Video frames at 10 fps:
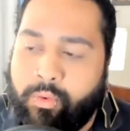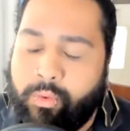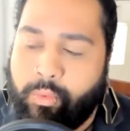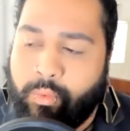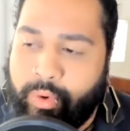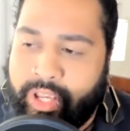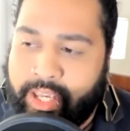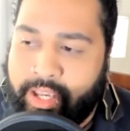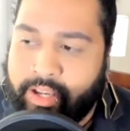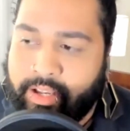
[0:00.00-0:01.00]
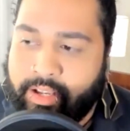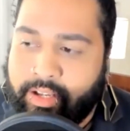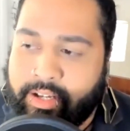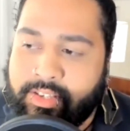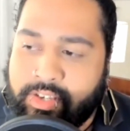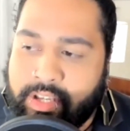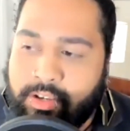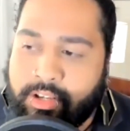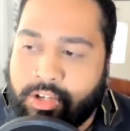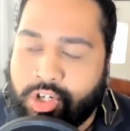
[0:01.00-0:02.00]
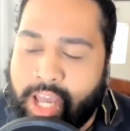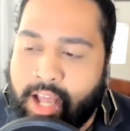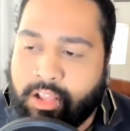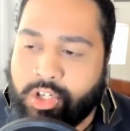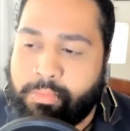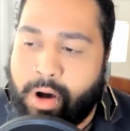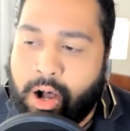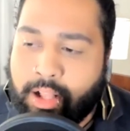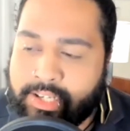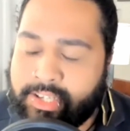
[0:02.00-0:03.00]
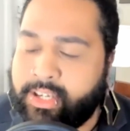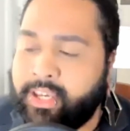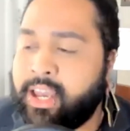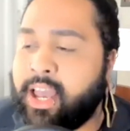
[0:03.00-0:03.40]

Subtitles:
we continue to challenge policy